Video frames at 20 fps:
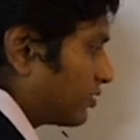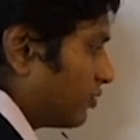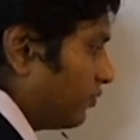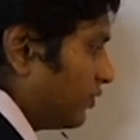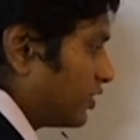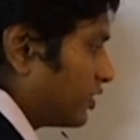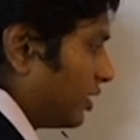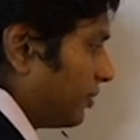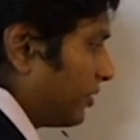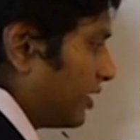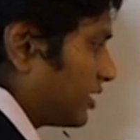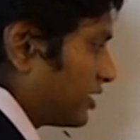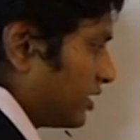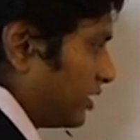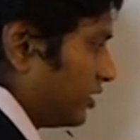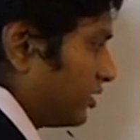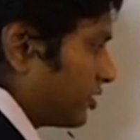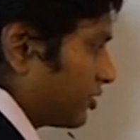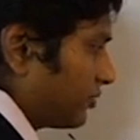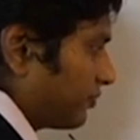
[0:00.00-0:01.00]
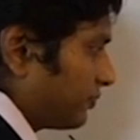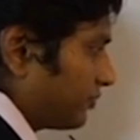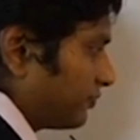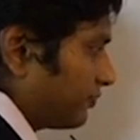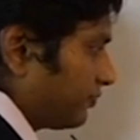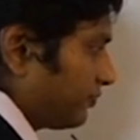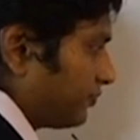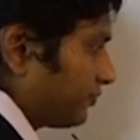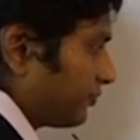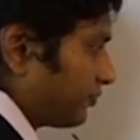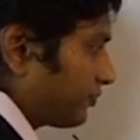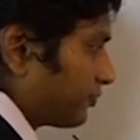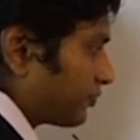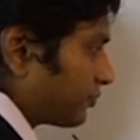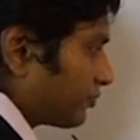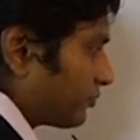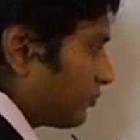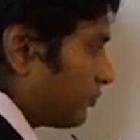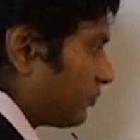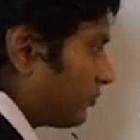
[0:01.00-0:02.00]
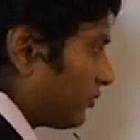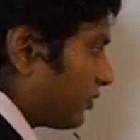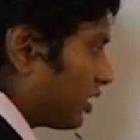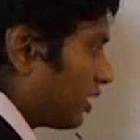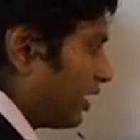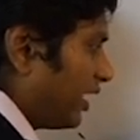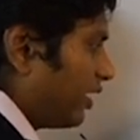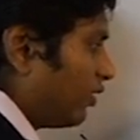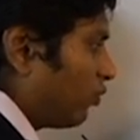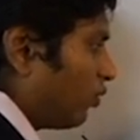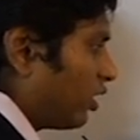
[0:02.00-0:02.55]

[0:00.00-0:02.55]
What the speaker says: which are present. And